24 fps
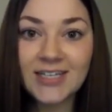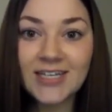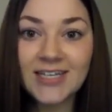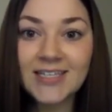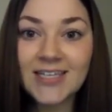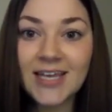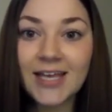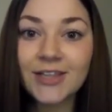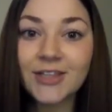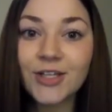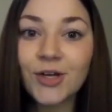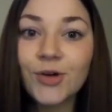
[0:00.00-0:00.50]
is
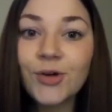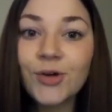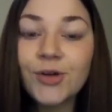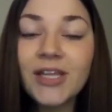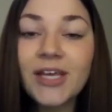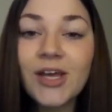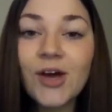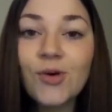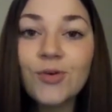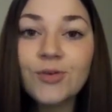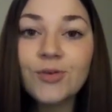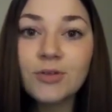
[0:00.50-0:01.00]
a locally
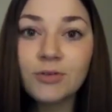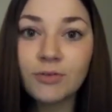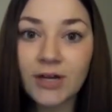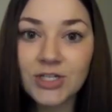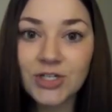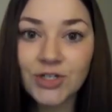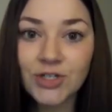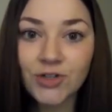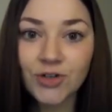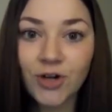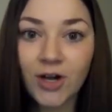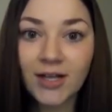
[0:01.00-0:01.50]
owned
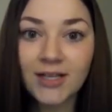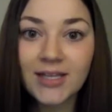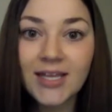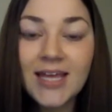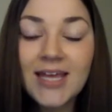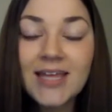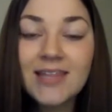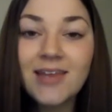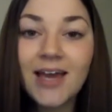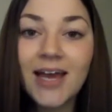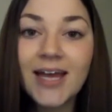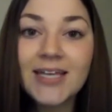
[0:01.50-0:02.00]
restaurant
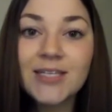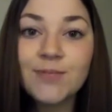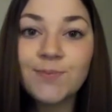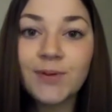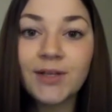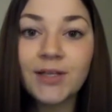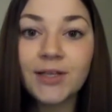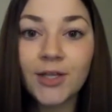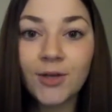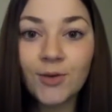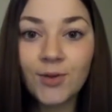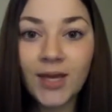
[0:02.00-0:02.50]
that has
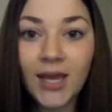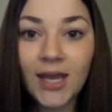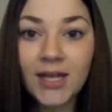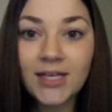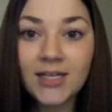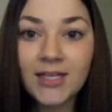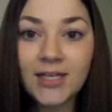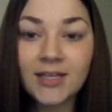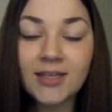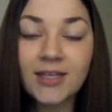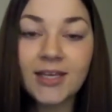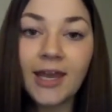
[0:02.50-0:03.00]
been
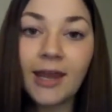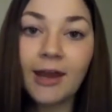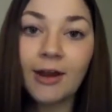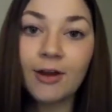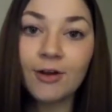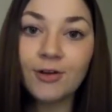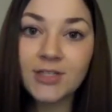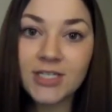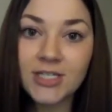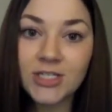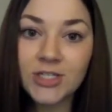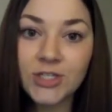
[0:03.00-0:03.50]
located in the
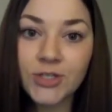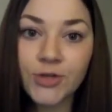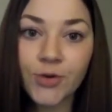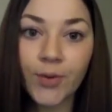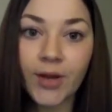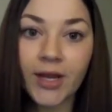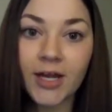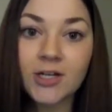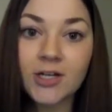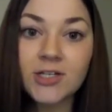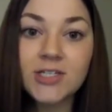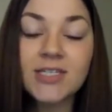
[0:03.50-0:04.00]
Carrollton
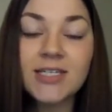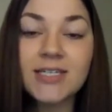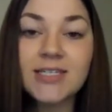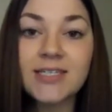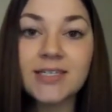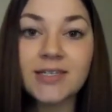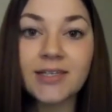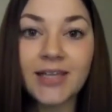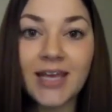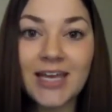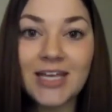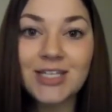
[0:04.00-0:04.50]
Square since
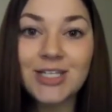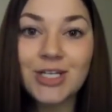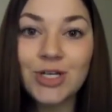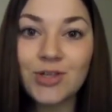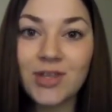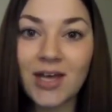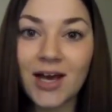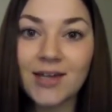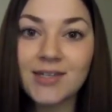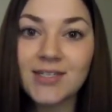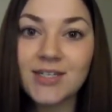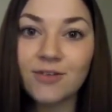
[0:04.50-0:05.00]
late
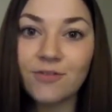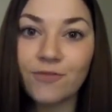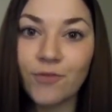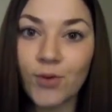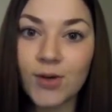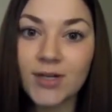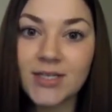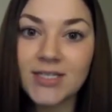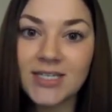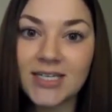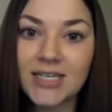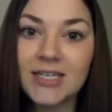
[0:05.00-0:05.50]

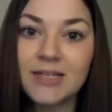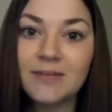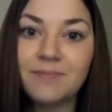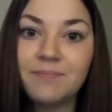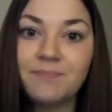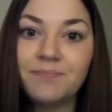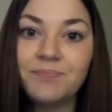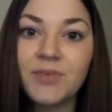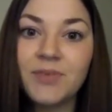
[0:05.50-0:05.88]
2014.